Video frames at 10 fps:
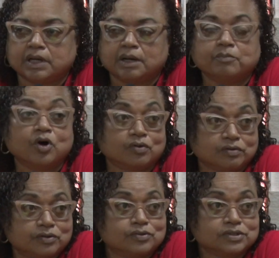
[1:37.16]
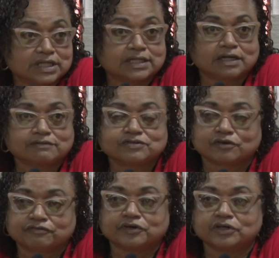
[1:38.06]
among those that have
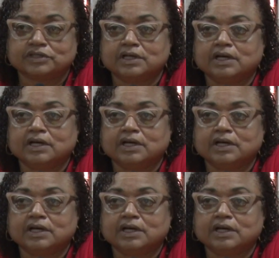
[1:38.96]
suffered